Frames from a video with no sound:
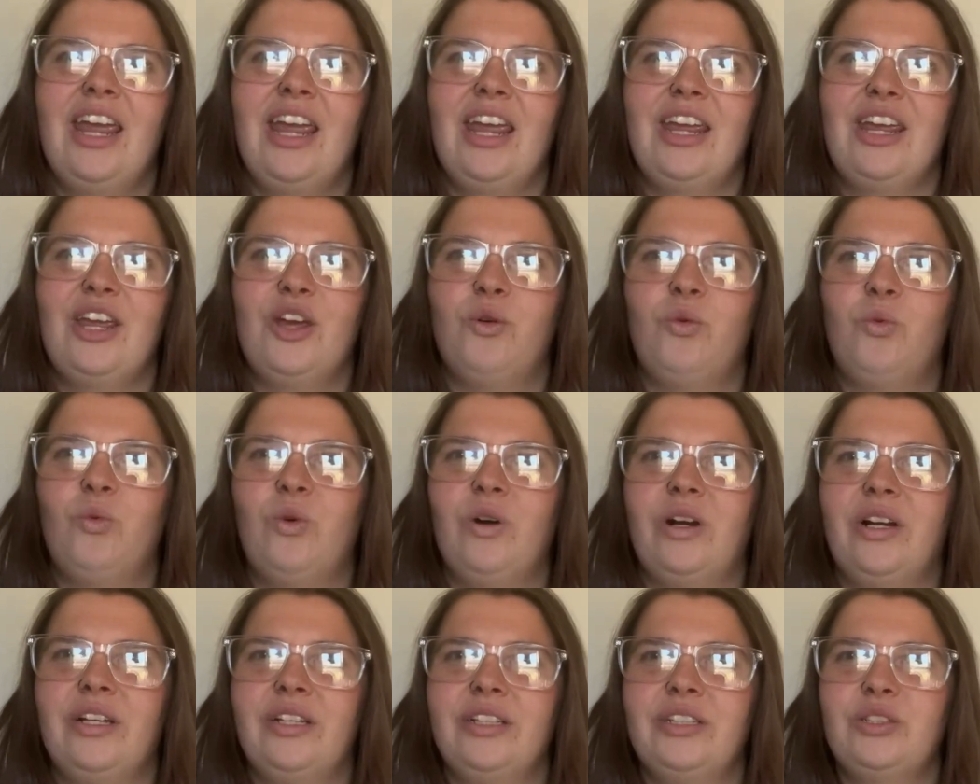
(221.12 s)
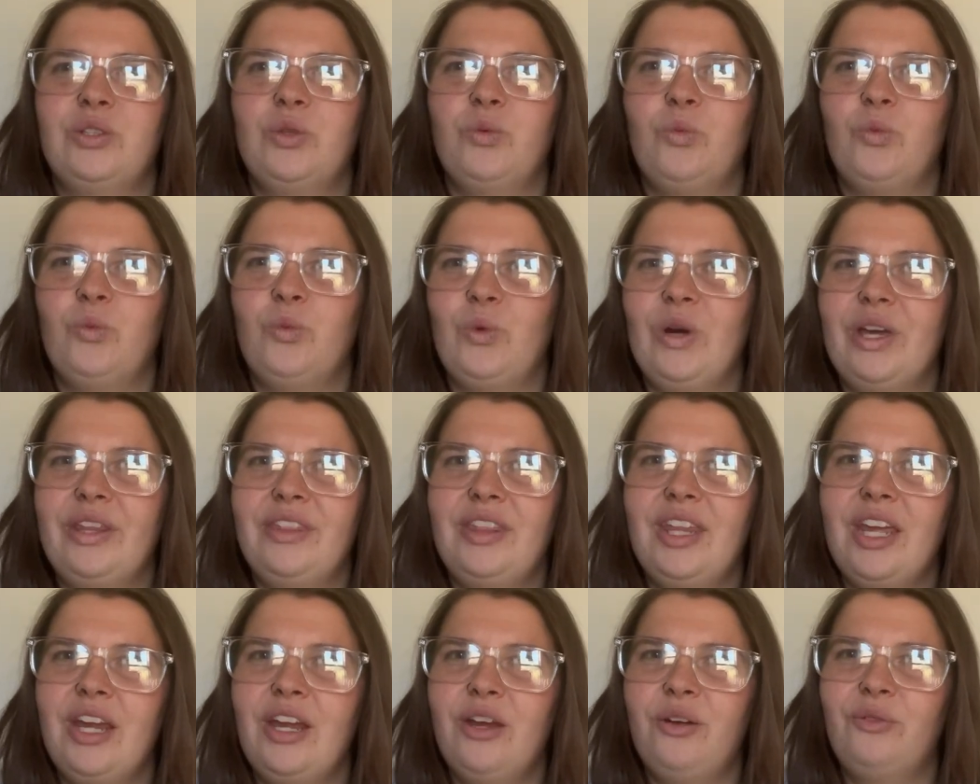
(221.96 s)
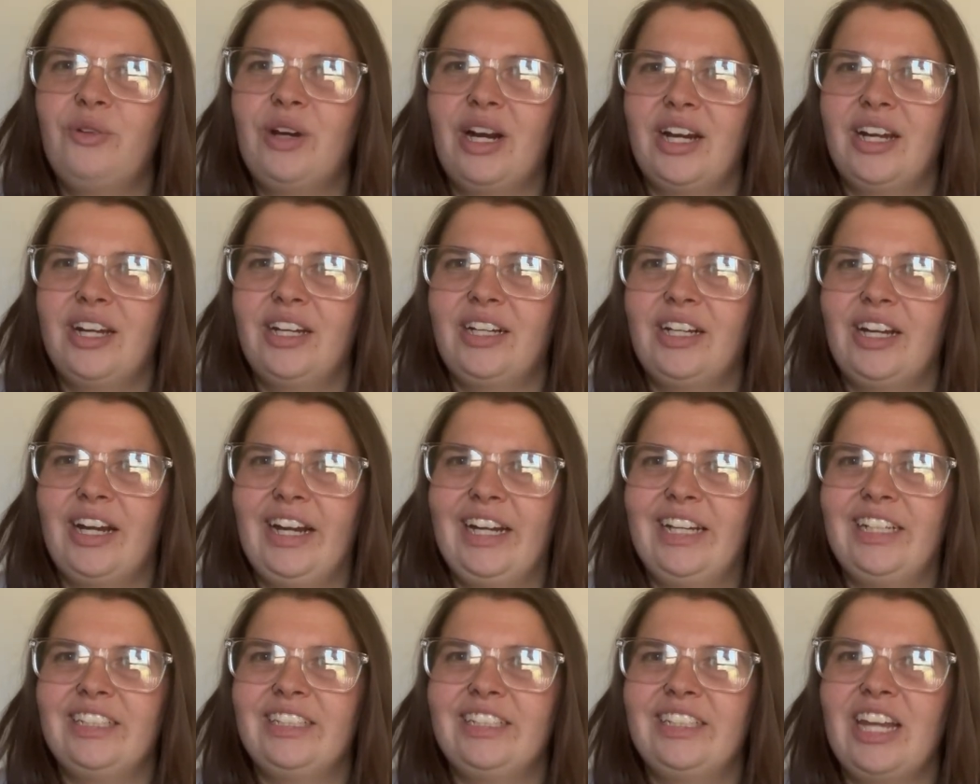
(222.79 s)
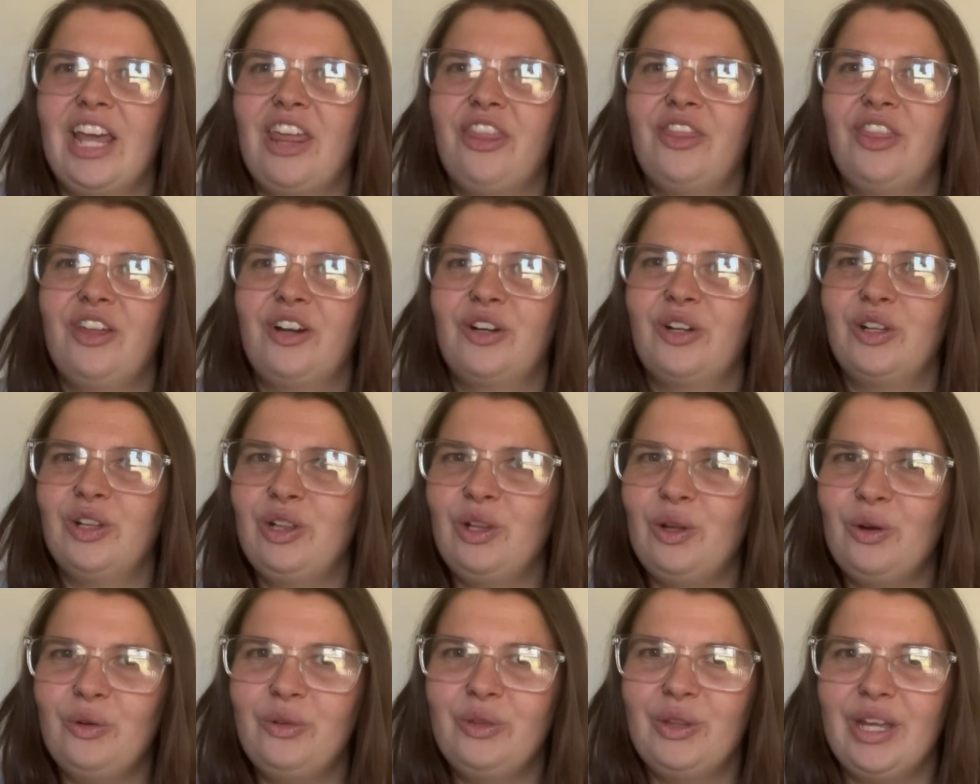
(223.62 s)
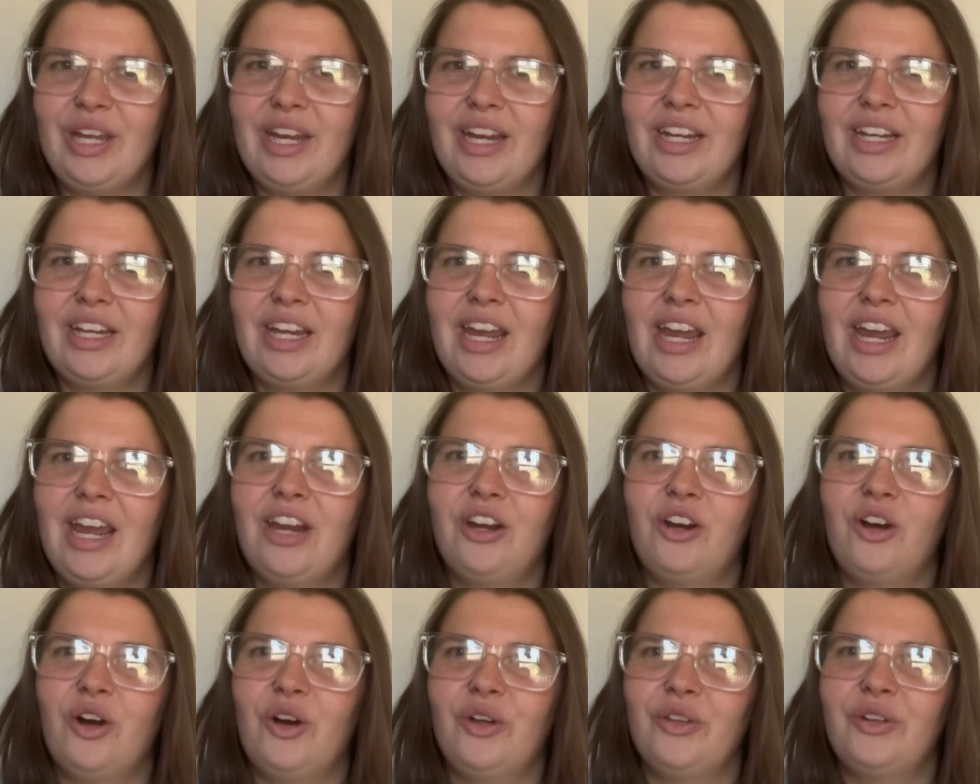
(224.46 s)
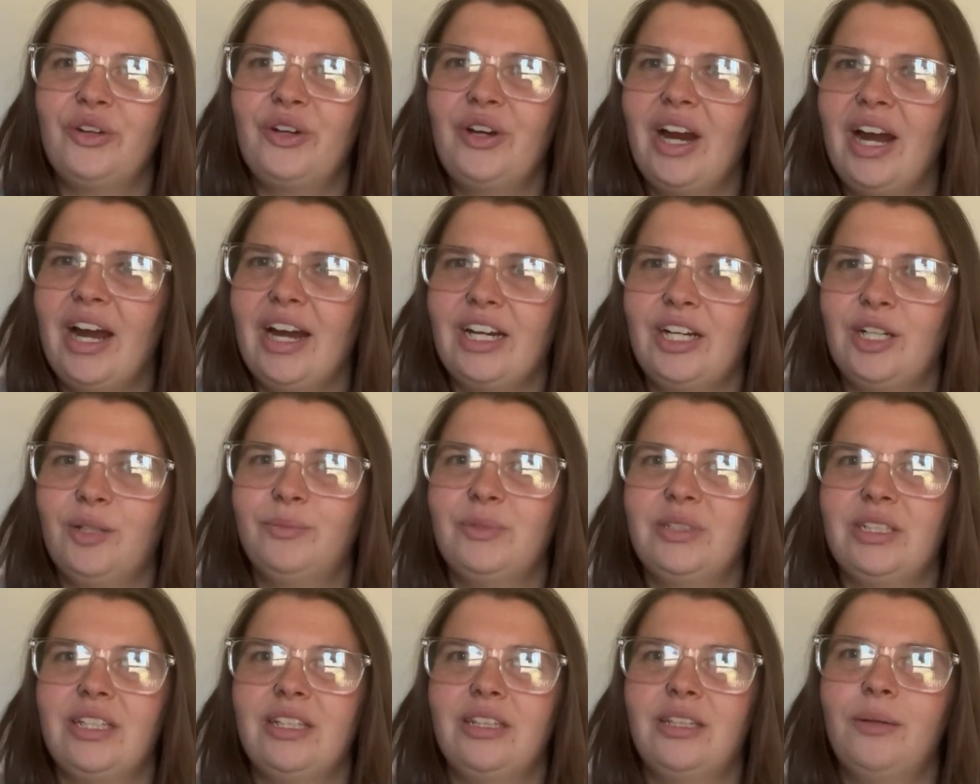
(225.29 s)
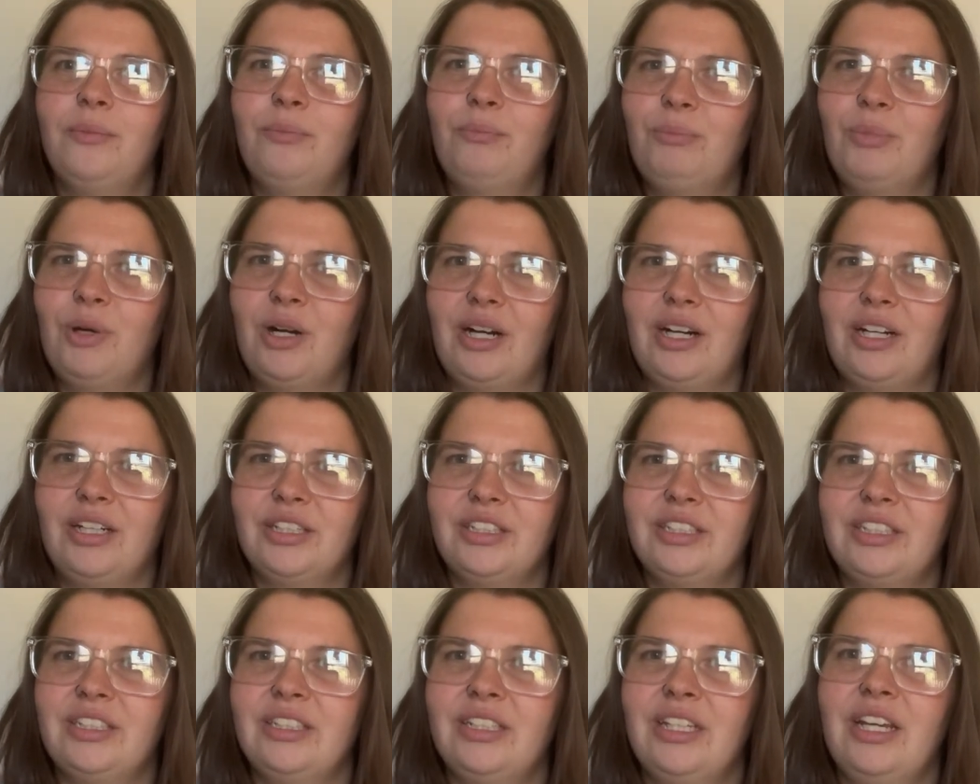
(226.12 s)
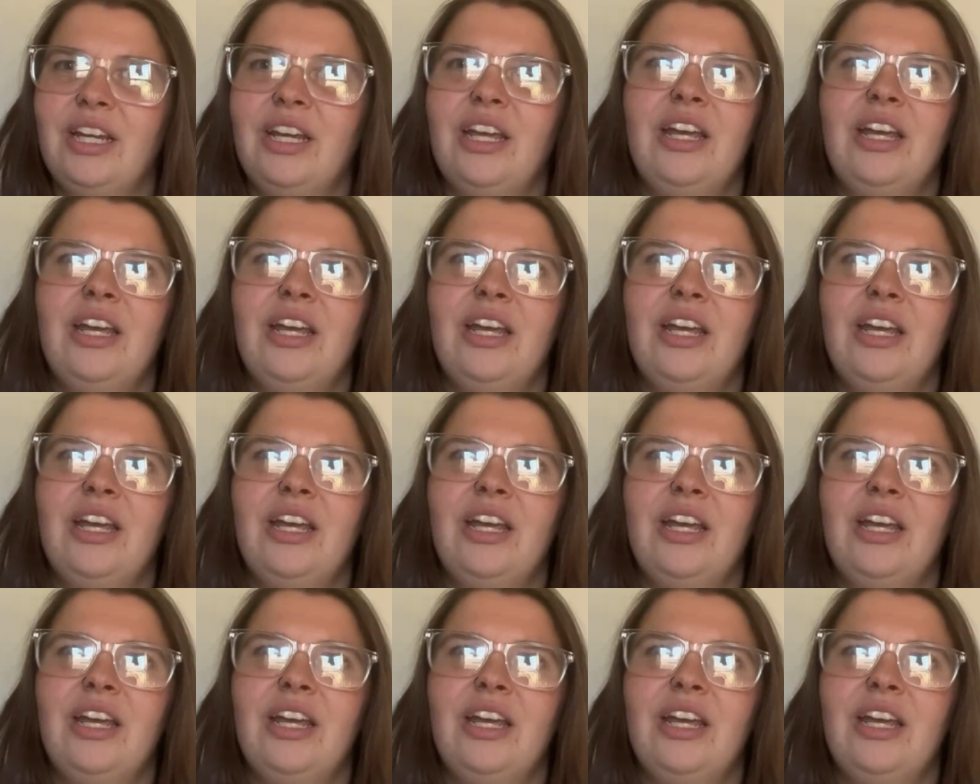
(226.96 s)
It was when they recognized the clothing and other items in the box